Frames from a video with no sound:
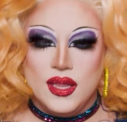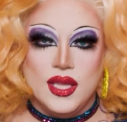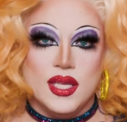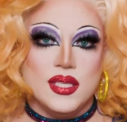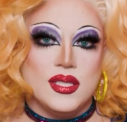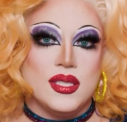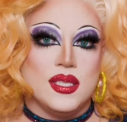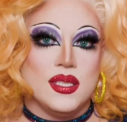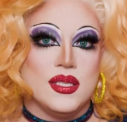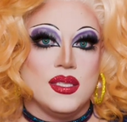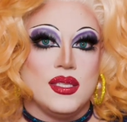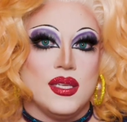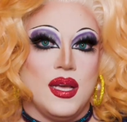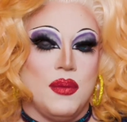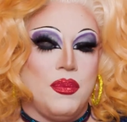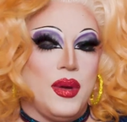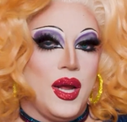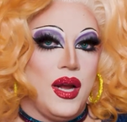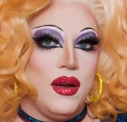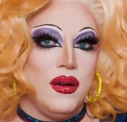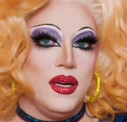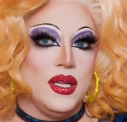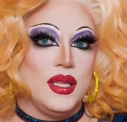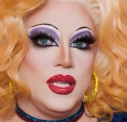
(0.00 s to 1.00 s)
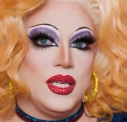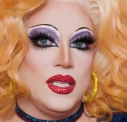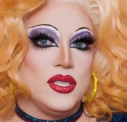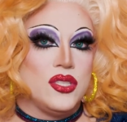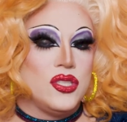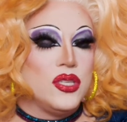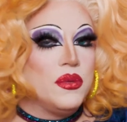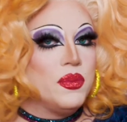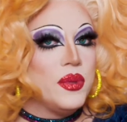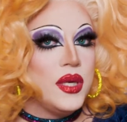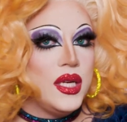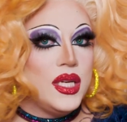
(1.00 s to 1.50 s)
This is apparently
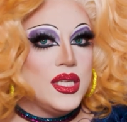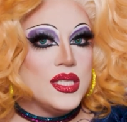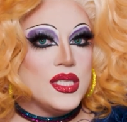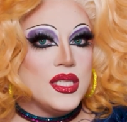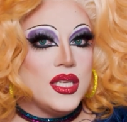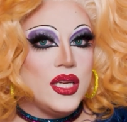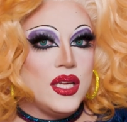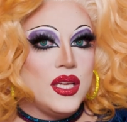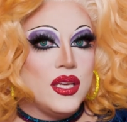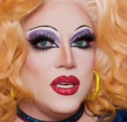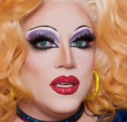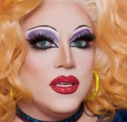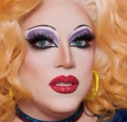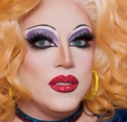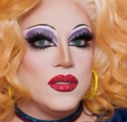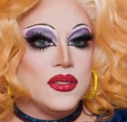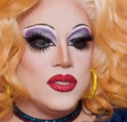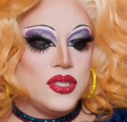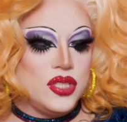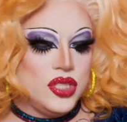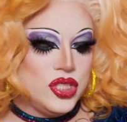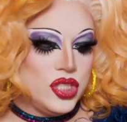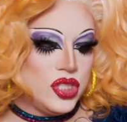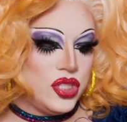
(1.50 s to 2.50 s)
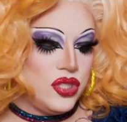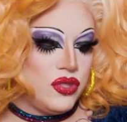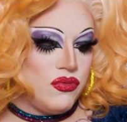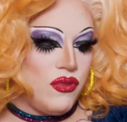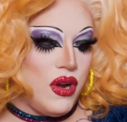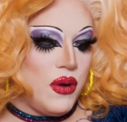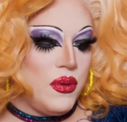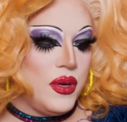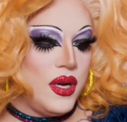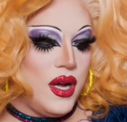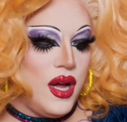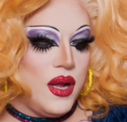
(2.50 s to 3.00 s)
super easy to use. You just
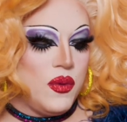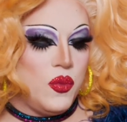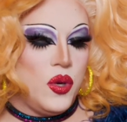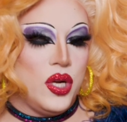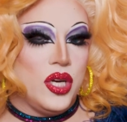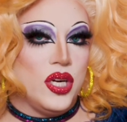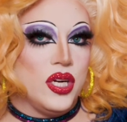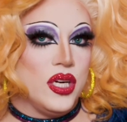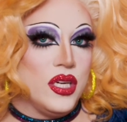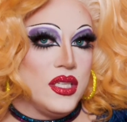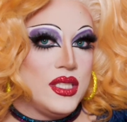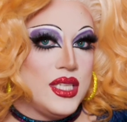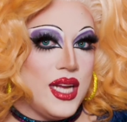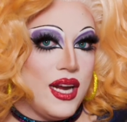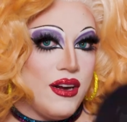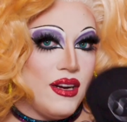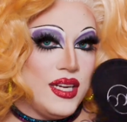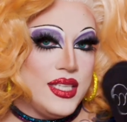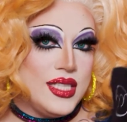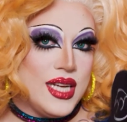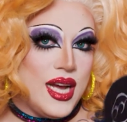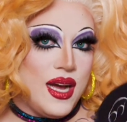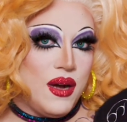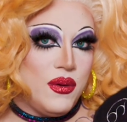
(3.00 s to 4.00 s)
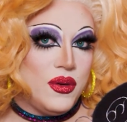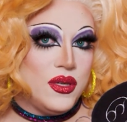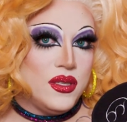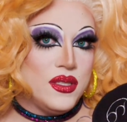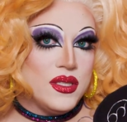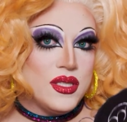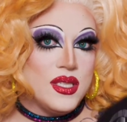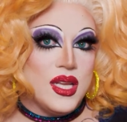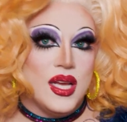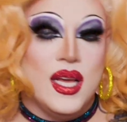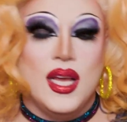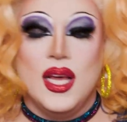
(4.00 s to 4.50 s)
throw it on one of her terry
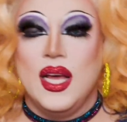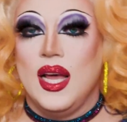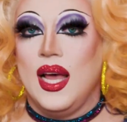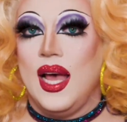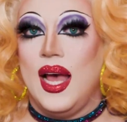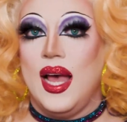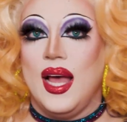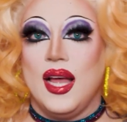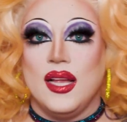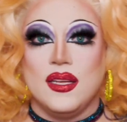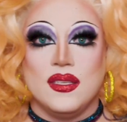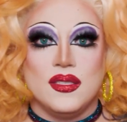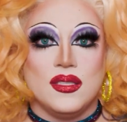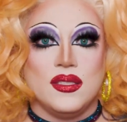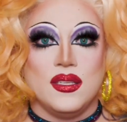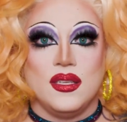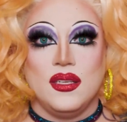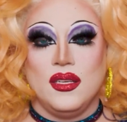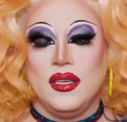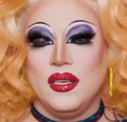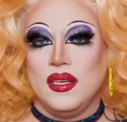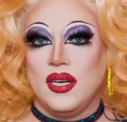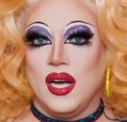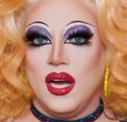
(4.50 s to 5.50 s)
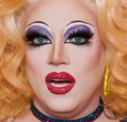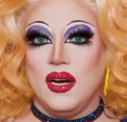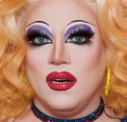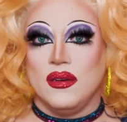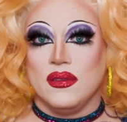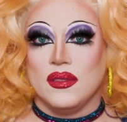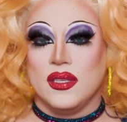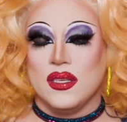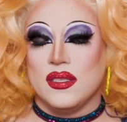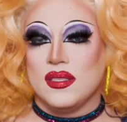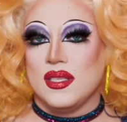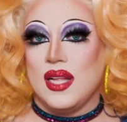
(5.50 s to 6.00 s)
towels and you
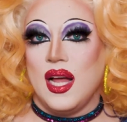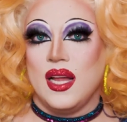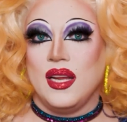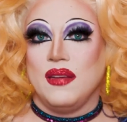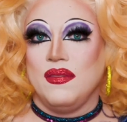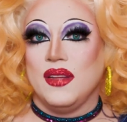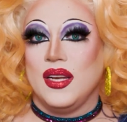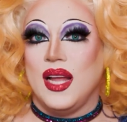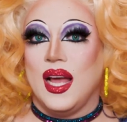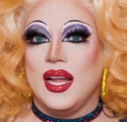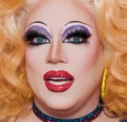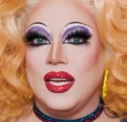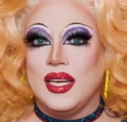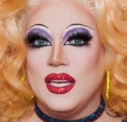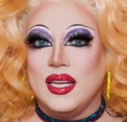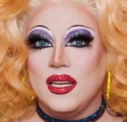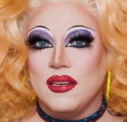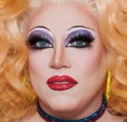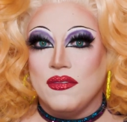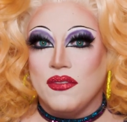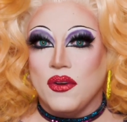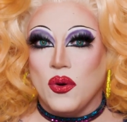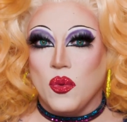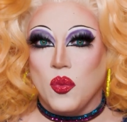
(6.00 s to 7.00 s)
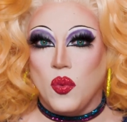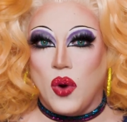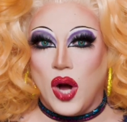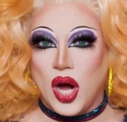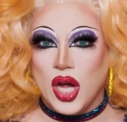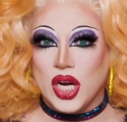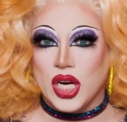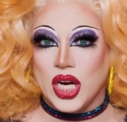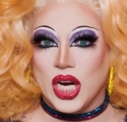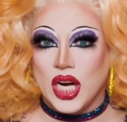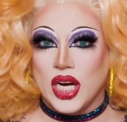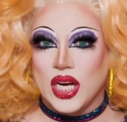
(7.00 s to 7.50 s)
go. There's not even any need for
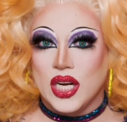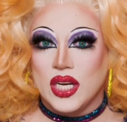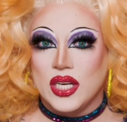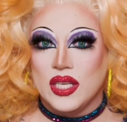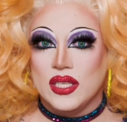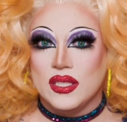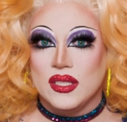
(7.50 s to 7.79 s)
water.